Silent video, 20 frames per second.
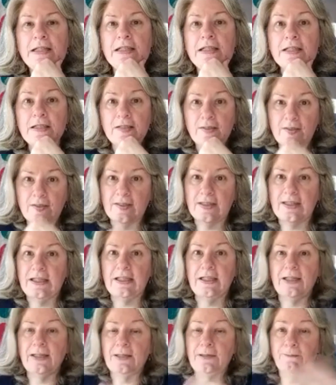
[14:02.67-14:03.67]

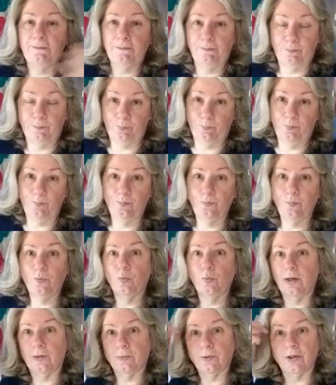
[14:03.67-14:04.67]
see
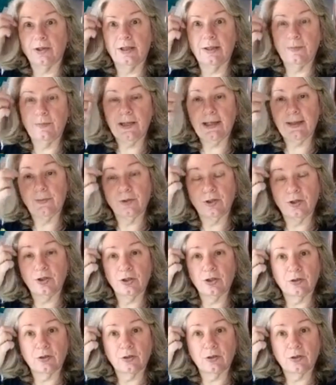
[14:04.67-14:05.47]
what we're going to be able to do.